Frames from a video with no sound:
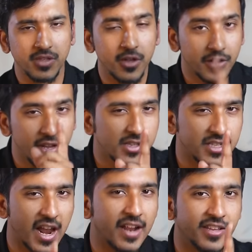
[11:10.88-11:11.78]
But the real
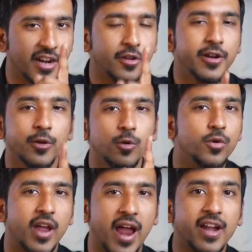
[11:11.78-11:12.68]
stat that you need to
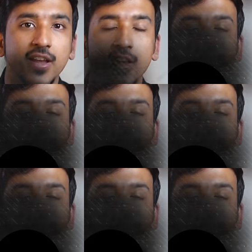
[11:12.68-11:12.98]
look at